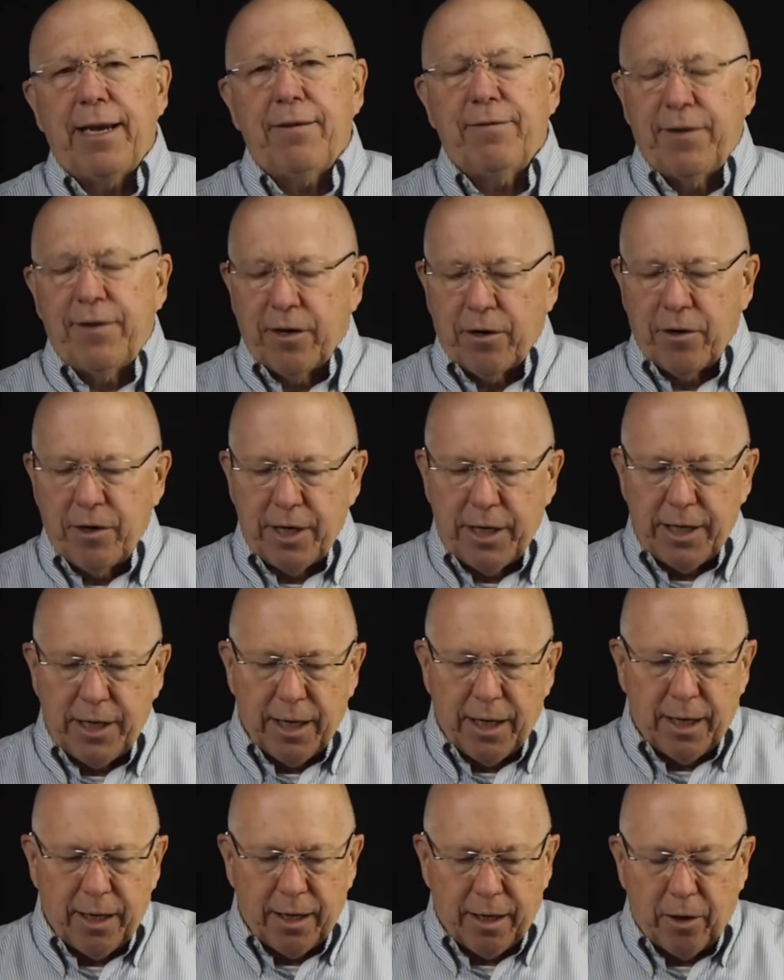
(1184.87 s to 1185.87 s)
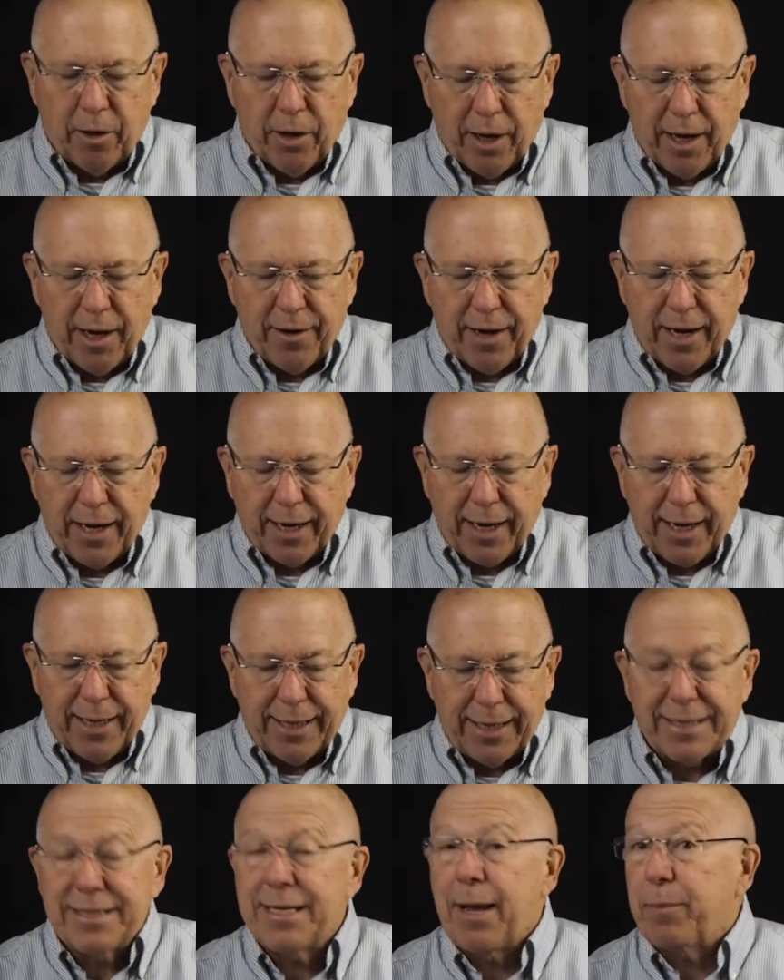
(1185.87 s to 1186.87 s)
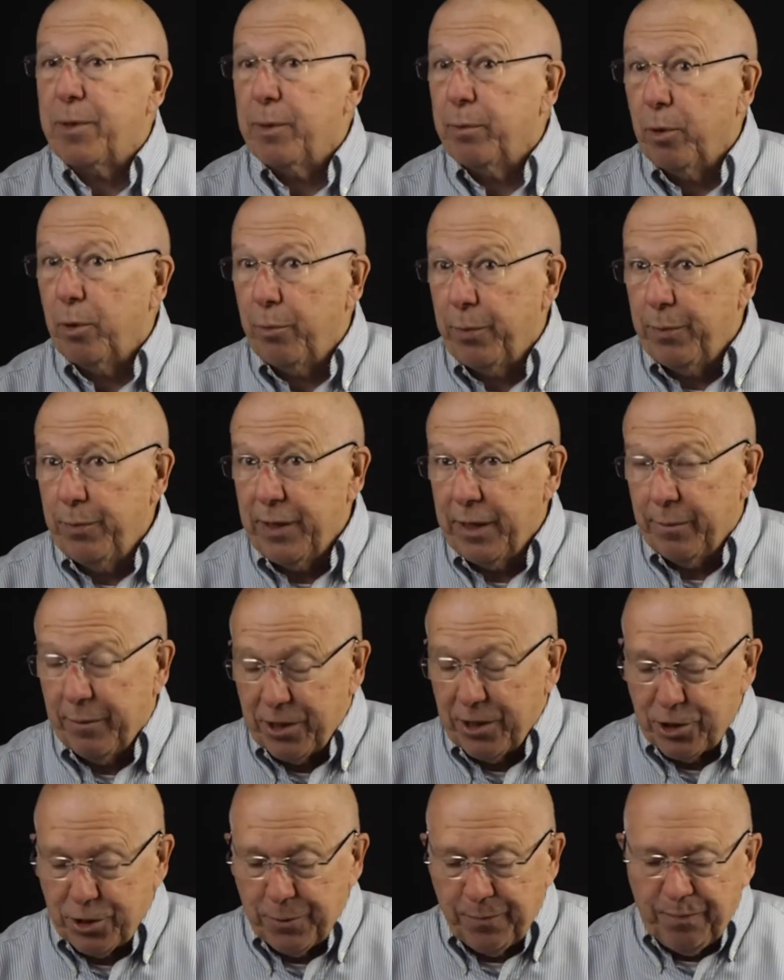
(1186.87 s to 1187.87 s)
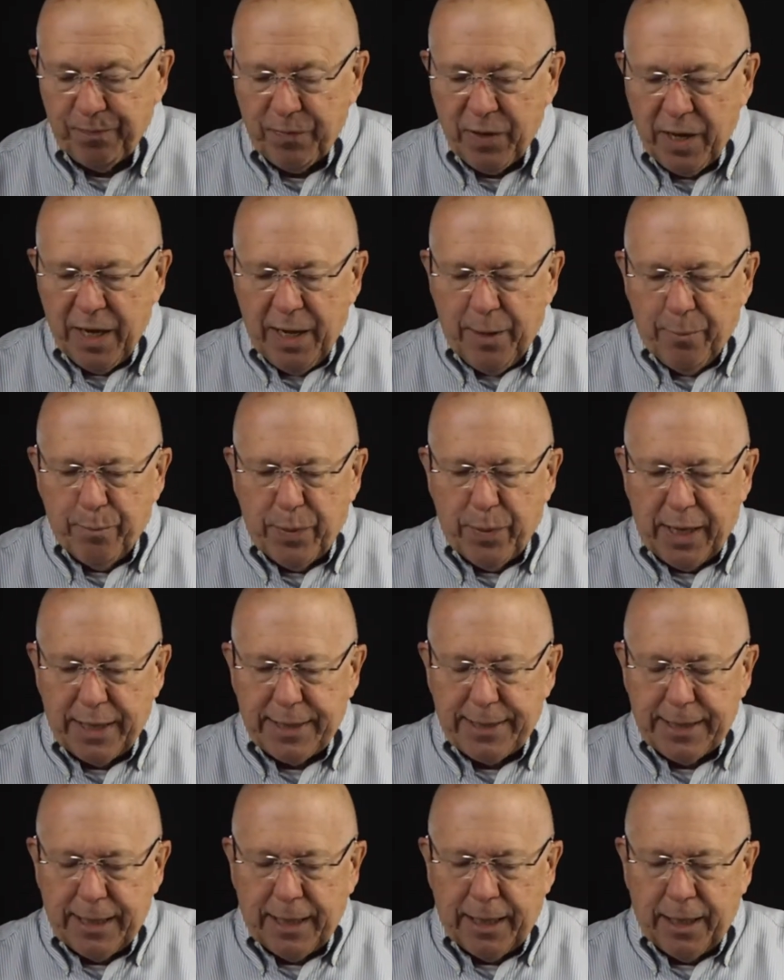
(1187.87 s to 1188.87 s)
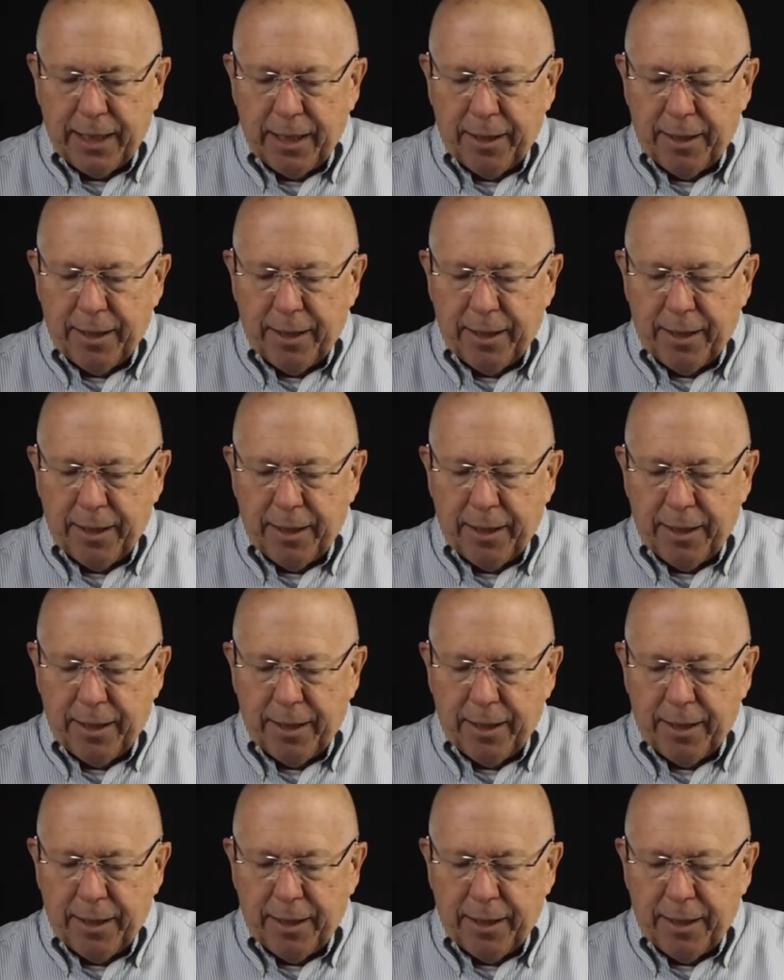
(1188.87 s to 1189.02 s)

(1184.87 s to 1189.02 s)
a very an acceptable image. But